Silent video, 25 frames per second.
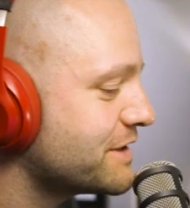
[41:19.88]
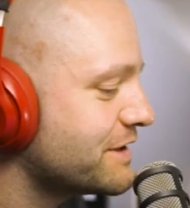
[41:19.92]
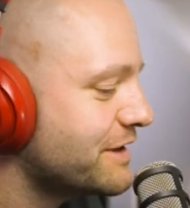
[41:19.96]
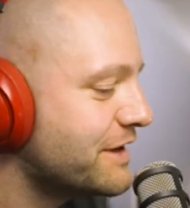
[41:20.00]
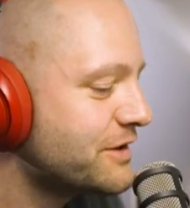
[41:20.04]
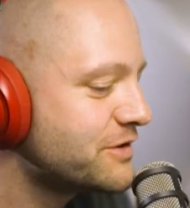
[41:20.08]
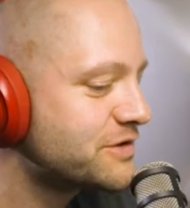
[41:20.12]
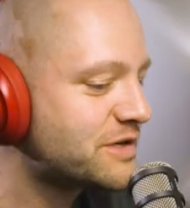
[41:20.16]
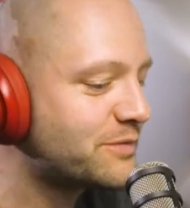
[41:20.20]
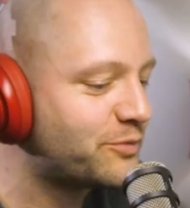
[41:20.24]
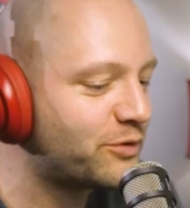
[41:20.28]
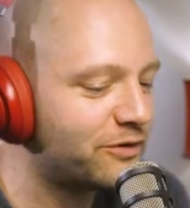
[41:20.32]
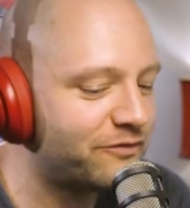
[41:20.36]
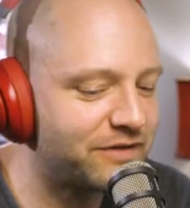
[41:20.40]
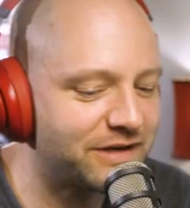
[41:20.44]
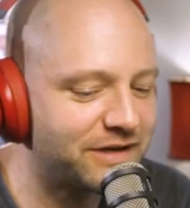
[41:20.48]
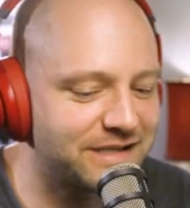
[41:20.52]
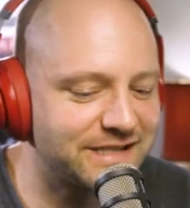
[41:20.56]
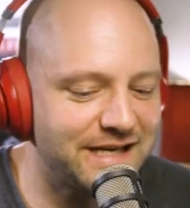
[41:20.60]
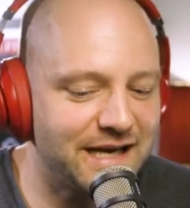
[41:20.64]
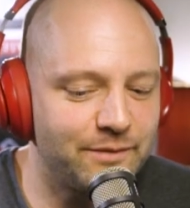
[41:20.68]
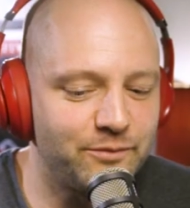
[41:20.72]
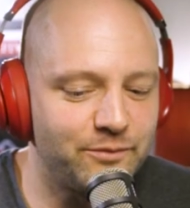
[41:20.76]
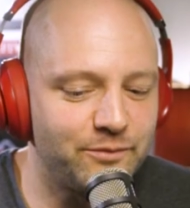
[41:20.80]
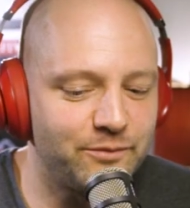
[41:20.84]
Here's a perfect
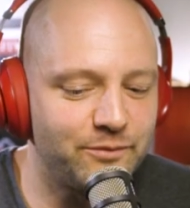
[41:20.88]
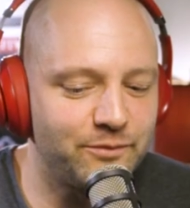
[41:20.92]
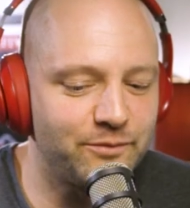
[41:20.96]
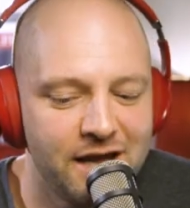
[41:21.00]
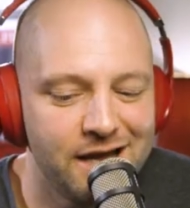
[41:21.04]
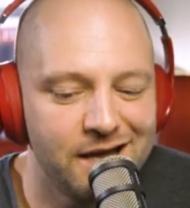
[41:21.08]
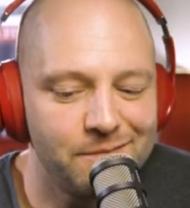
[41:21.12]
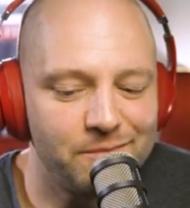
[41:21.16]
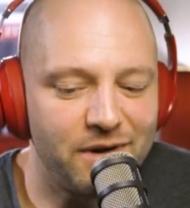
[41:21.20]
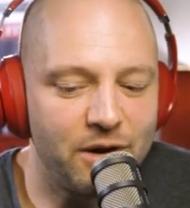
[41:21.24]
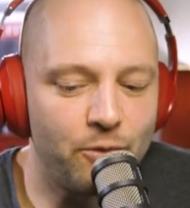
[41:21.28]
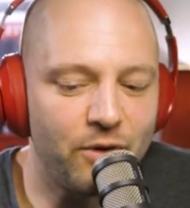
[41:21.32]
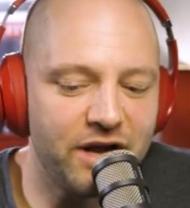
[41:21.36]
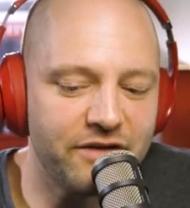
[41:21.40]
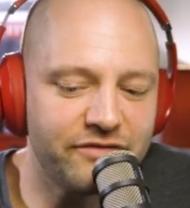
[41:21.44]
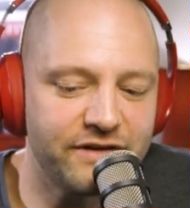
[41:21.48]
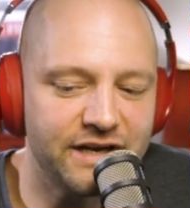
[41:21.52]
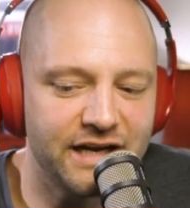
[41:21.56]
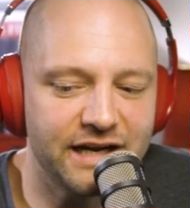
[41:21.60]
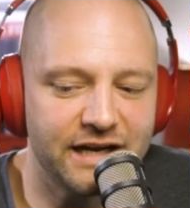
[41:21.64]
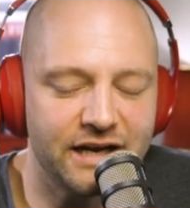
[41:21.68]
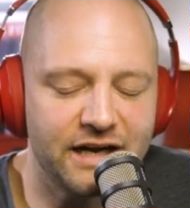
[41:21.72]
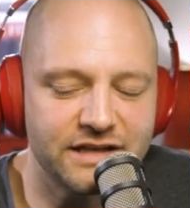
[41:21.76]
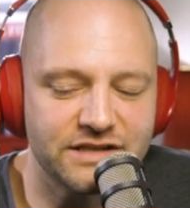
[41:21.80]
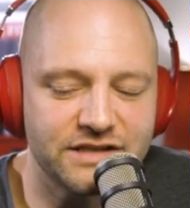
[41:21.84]
example. Like my wife
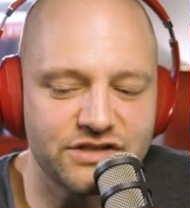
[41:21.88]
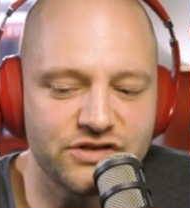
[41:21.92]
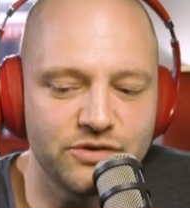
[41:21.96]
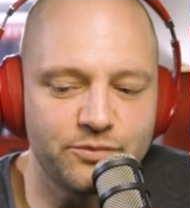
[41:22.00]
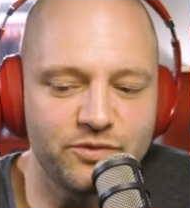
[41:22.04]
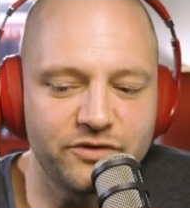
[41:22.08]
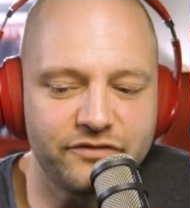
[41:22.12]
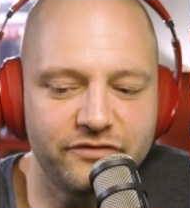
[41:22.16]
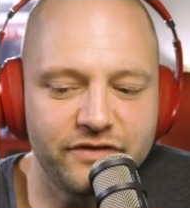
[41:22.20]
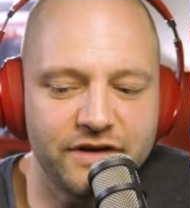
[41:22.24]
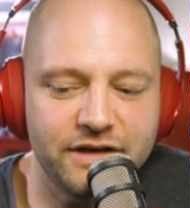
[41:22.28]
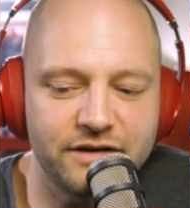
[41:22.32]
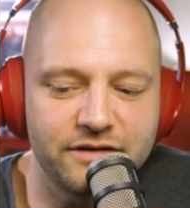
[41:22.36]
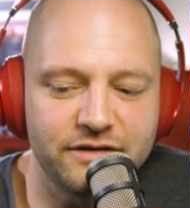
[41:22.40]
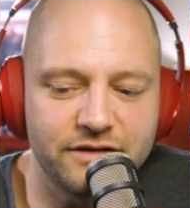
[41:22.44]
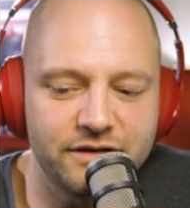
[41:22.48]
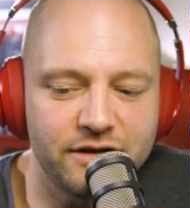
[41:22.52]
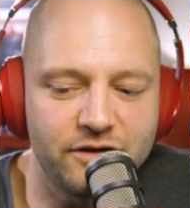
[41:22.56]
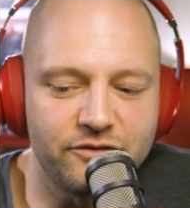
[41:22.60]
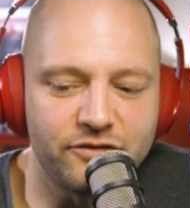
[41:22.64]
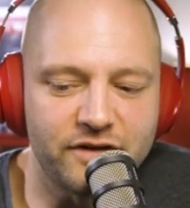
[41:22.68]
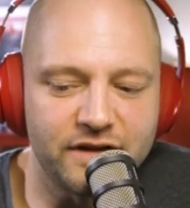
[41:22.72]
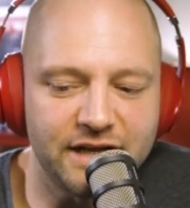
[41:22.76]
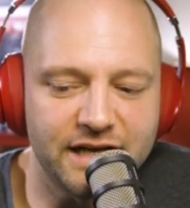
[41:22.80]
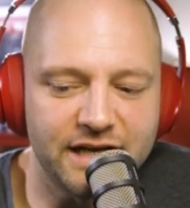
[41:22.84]
and I got super fit
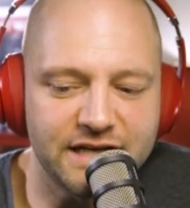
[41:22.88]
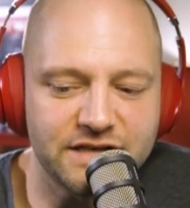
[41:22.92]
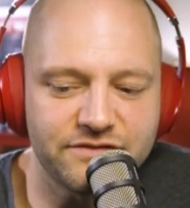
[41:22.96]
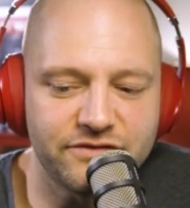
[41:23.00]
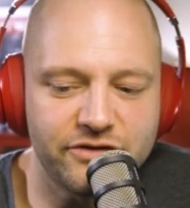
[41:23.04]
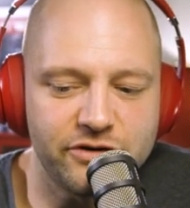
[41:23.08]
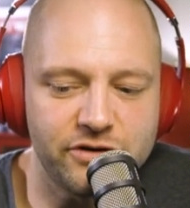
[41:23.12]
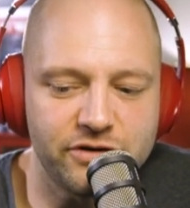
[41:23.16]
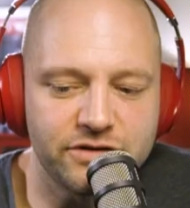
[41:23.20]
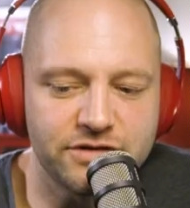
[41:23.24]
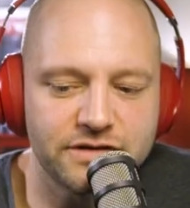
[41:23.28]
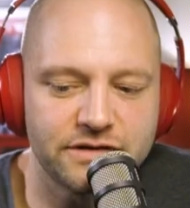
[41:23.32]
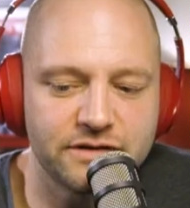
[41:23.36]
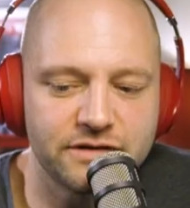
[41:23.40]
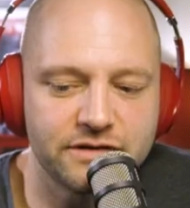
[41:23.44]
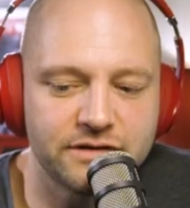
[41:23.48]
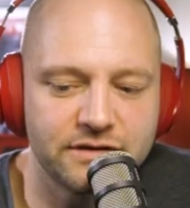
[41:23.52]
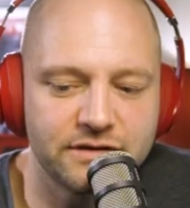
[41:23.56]
over the last few years.